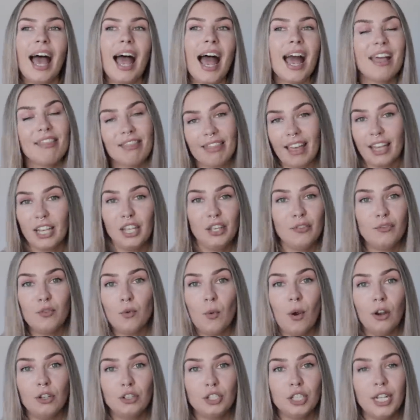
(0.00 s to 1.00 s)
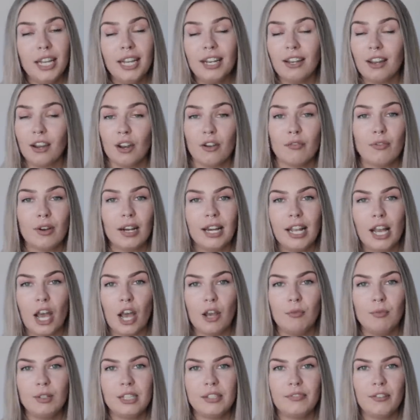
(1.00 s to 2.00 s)
And thank you for watching, and I really
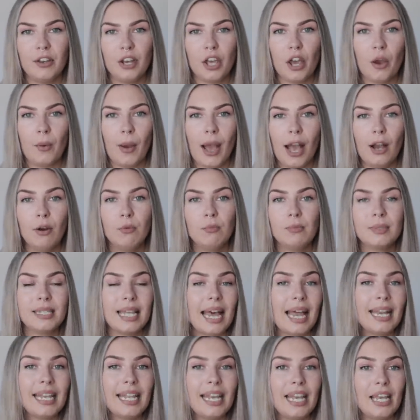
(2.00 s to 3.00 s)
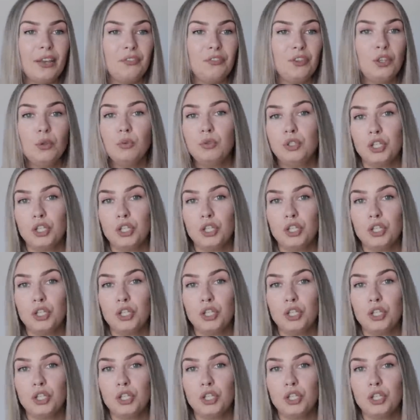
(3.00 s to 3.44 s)
hope this video helps. And if you